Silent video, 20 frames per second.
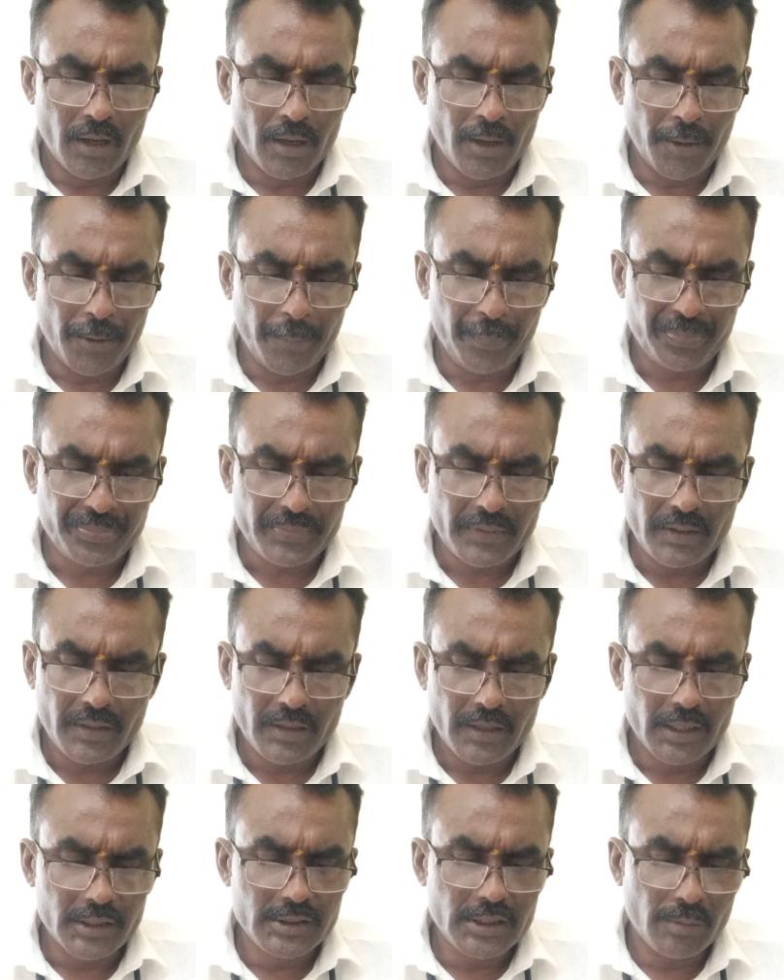
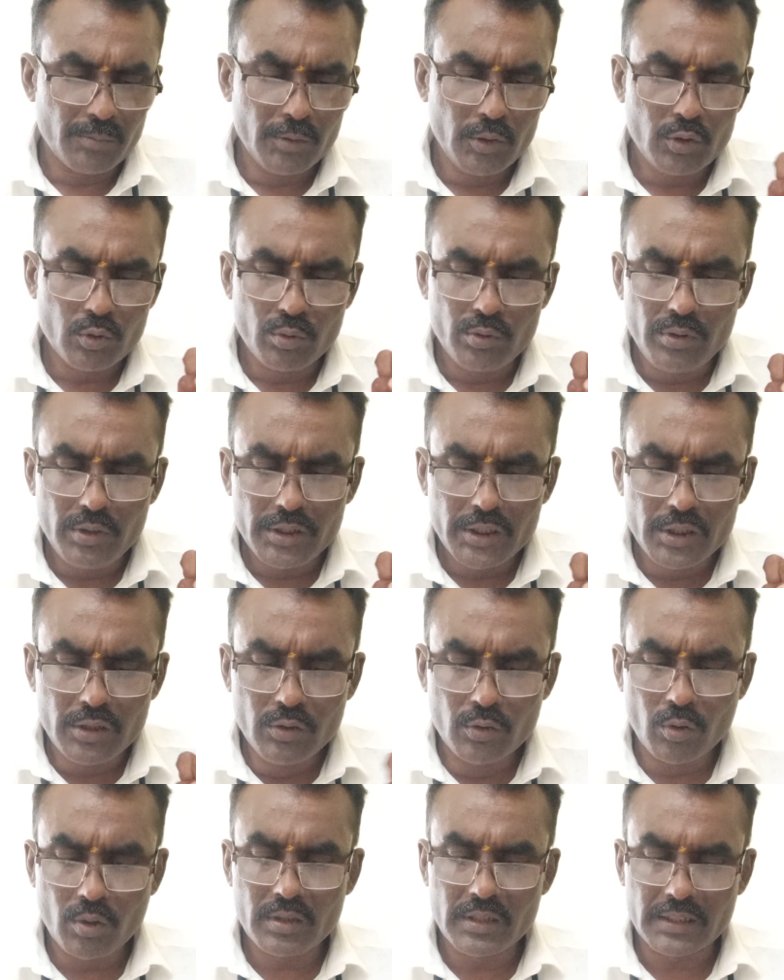Example to
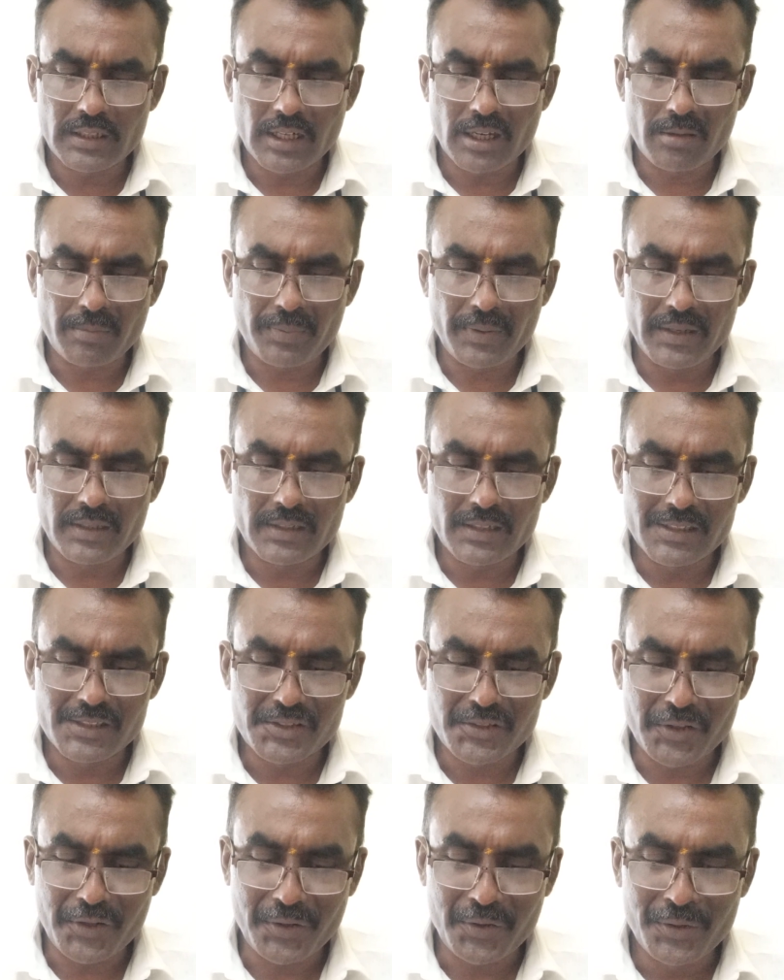ignore the corporate
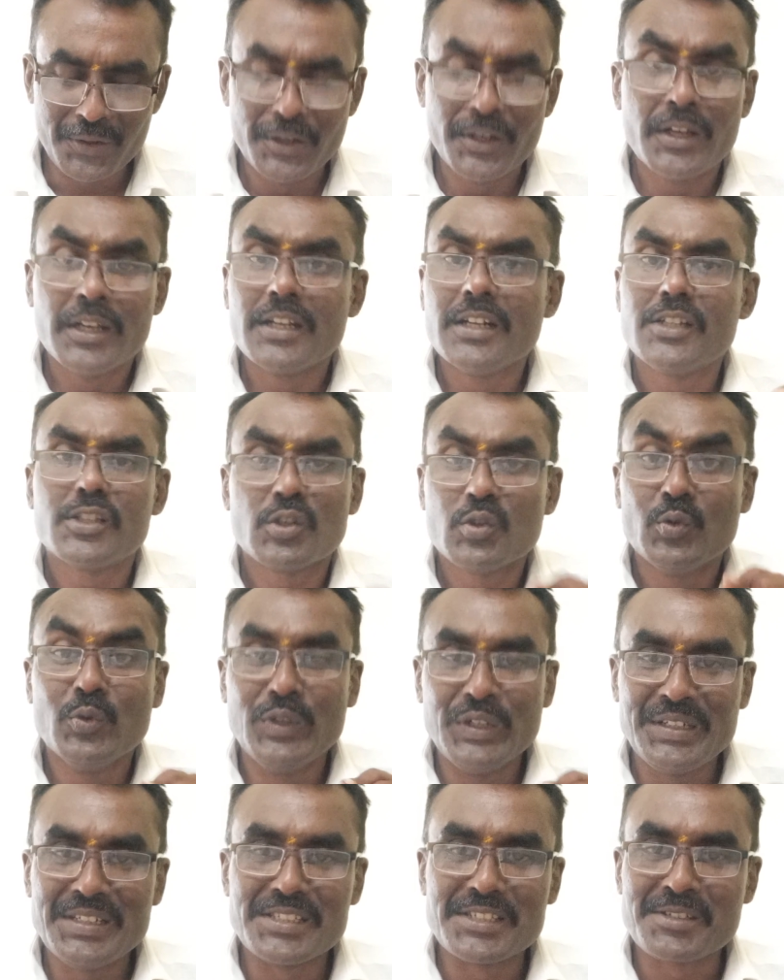culture. It is a
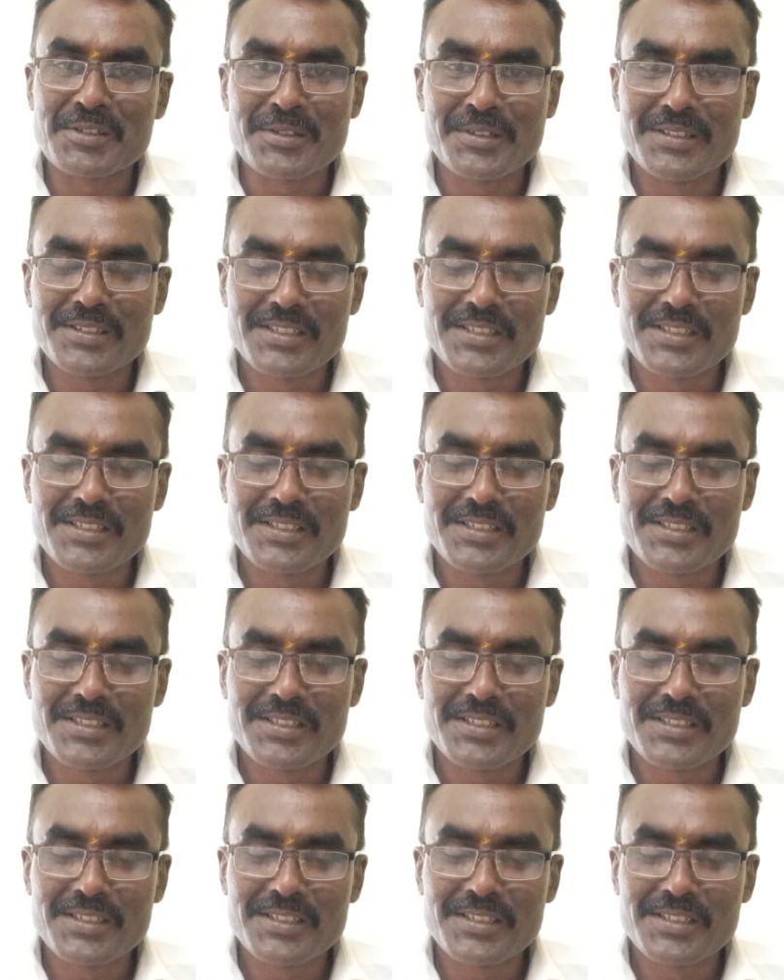uniqueness.